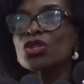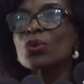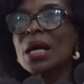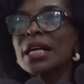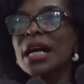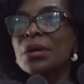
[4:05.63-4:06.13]
two
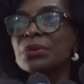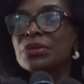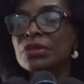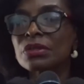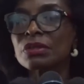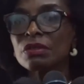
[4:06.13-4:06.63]

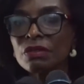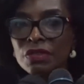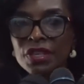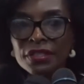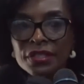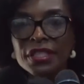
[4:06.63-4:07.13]
accounts,
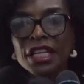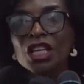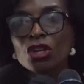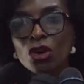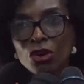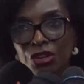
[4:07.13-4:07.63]
this is
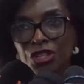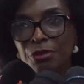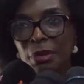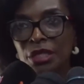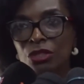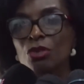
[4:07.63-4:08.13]
an
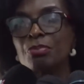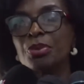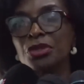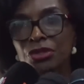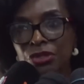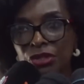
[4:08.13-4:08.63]
encouragement to
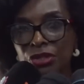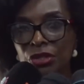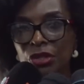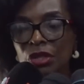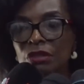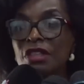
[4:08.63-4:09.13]
boost
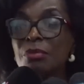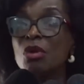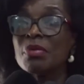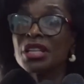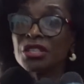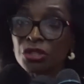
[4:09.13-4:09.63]
the
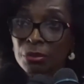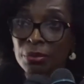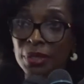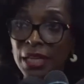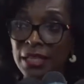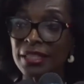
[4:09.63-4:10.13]
momentum
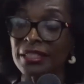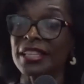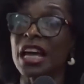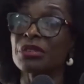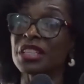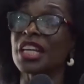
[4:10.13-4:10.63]
that is
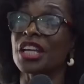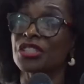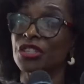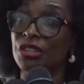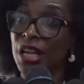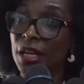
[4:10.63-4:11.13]
now in
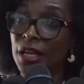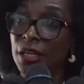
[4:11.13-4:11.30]
Nigeria,